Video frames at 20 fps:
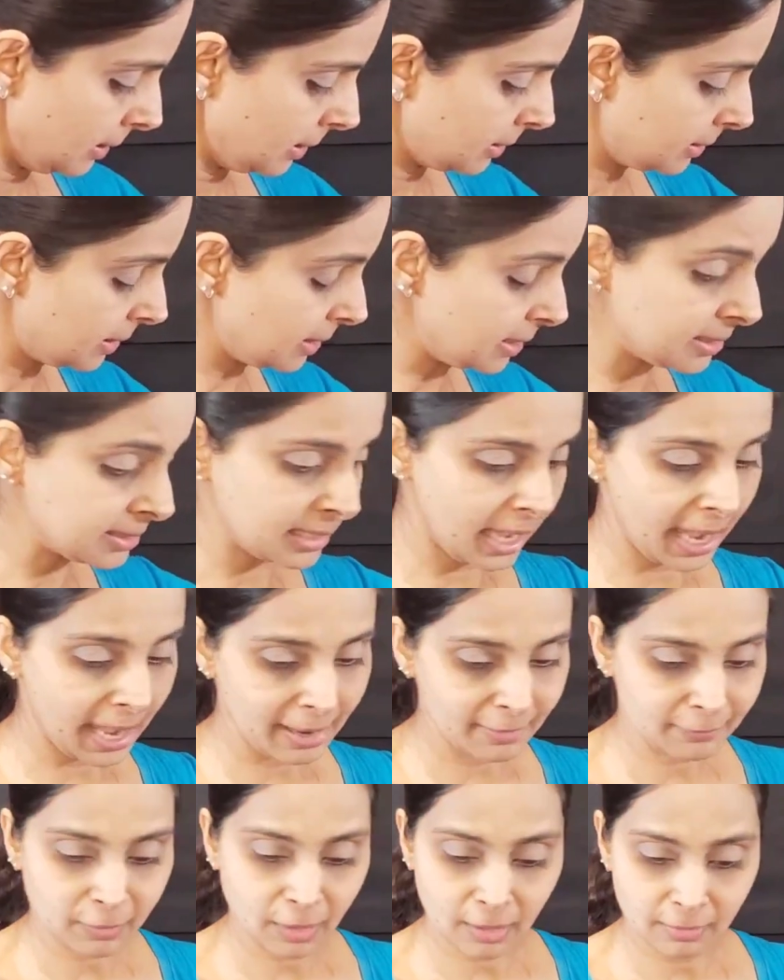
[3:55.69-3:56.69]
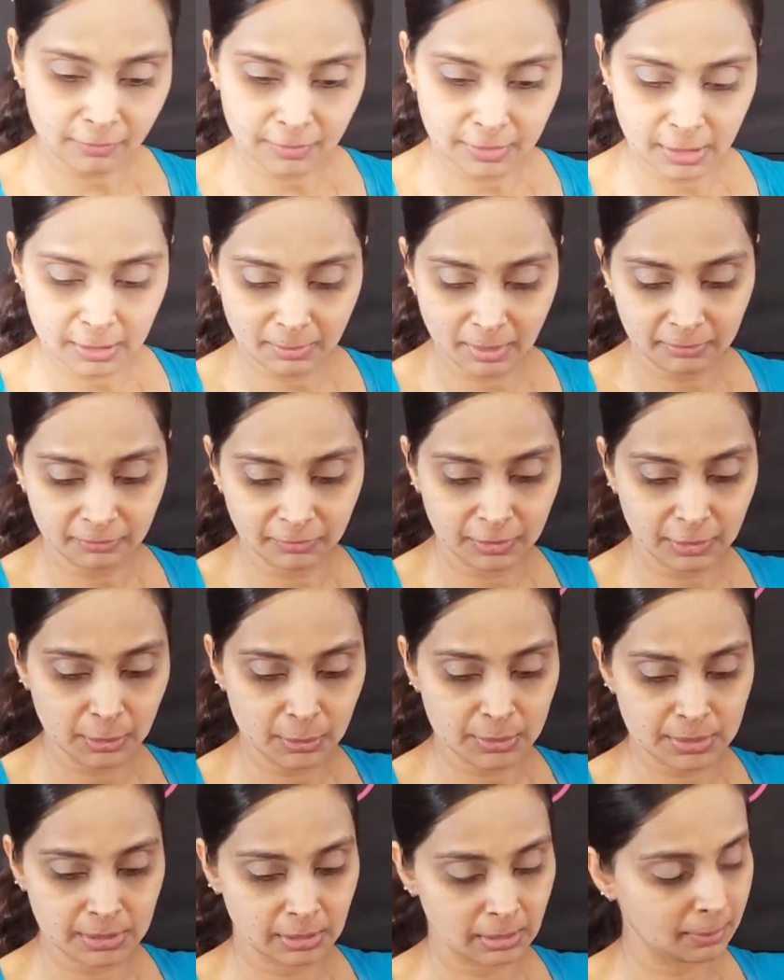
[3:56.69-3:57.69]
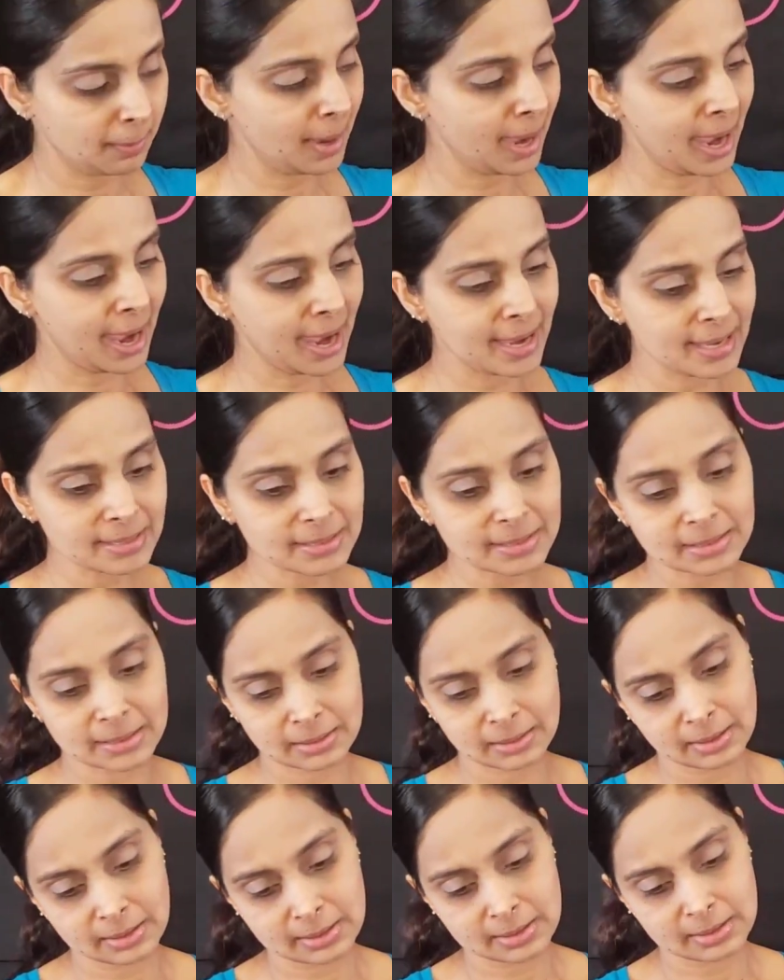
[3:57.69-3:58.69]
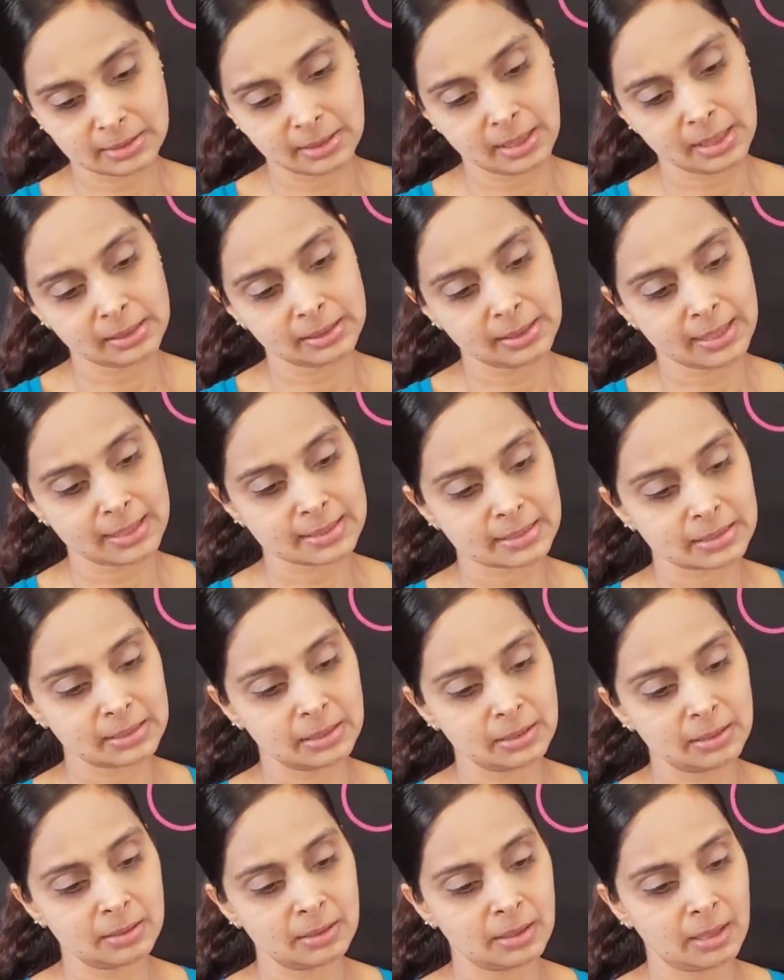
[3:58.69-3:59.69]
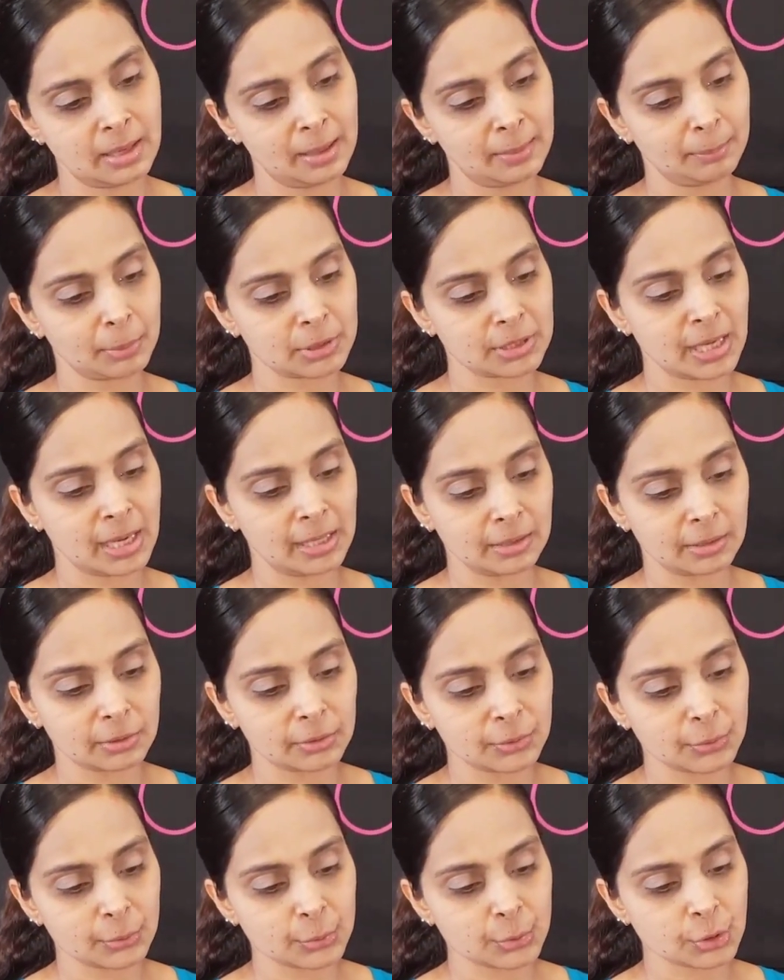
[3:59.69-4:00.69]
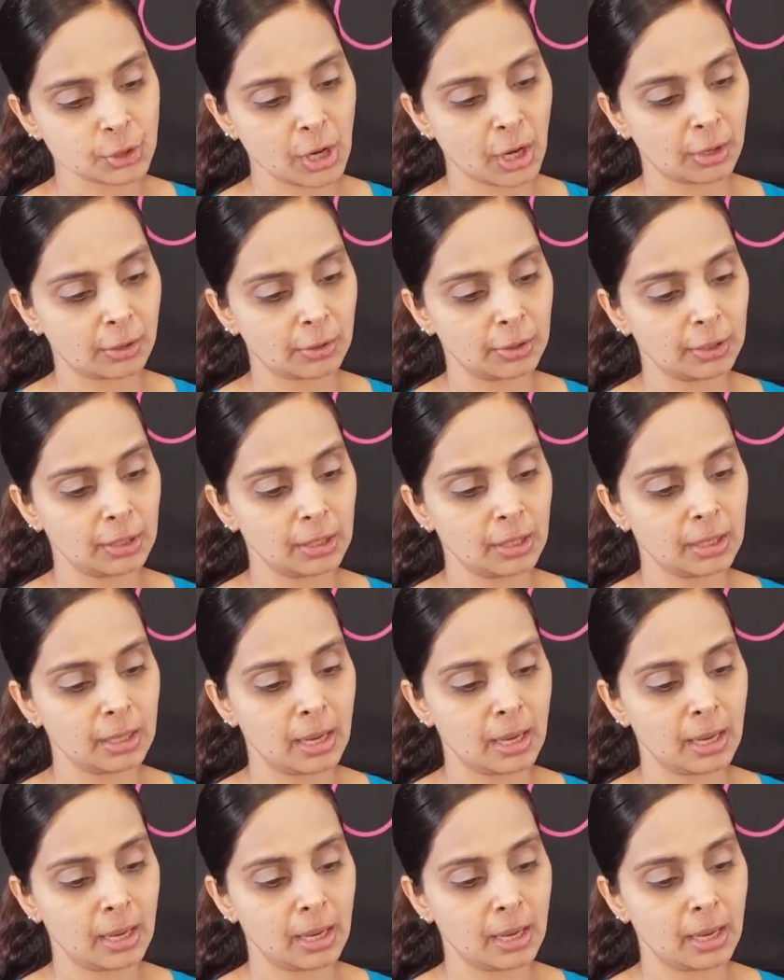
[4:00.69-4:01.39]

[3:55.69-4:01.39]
This I have covered in my videos in the past. It's the Elastine Botanicals Cherry